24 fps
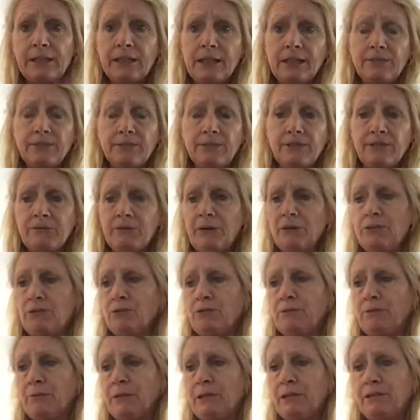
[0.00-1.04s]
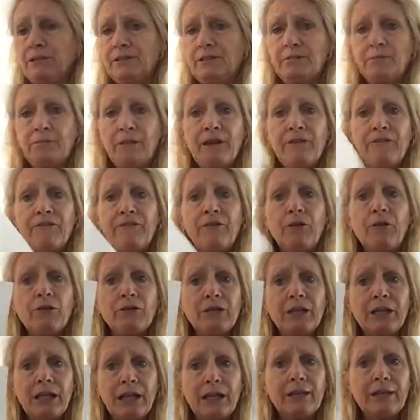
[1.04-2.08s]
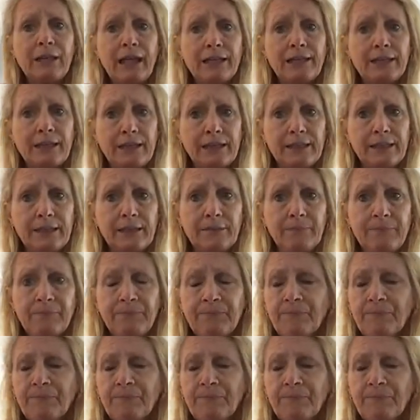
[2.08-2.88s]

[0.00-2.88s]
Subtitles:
That's what symmetrical means. And by folding it, that does it.